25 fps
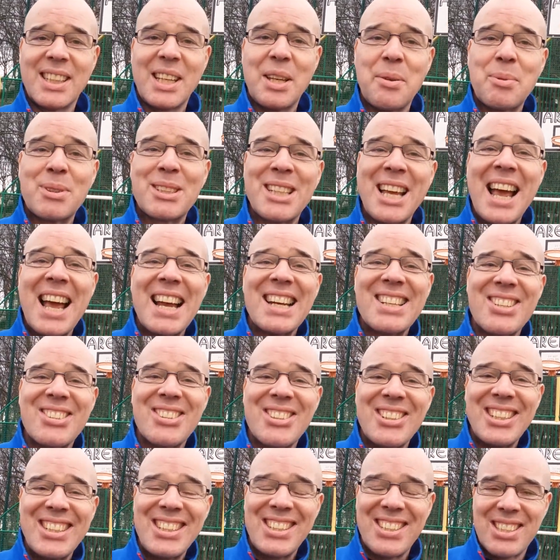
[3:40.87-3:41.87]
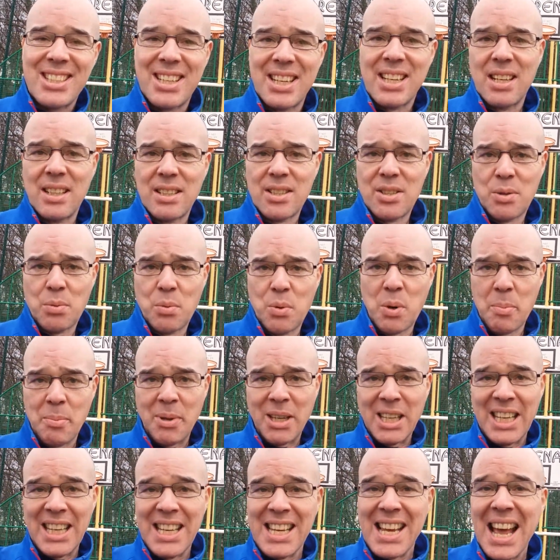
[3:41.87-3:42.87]
he was actually still
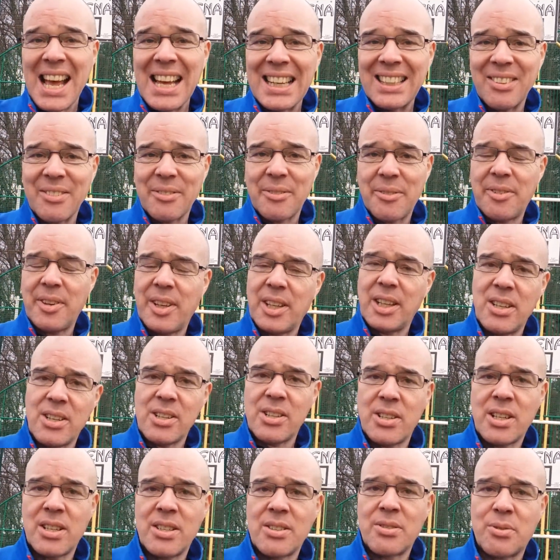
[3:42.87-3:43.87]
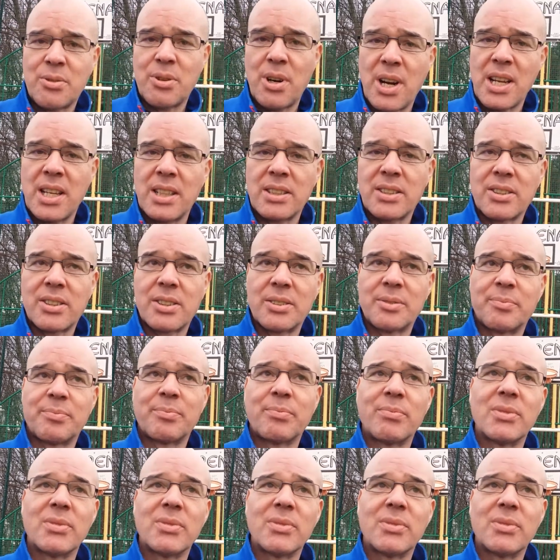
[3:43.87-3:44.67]
swimming. He hadn't finished his race.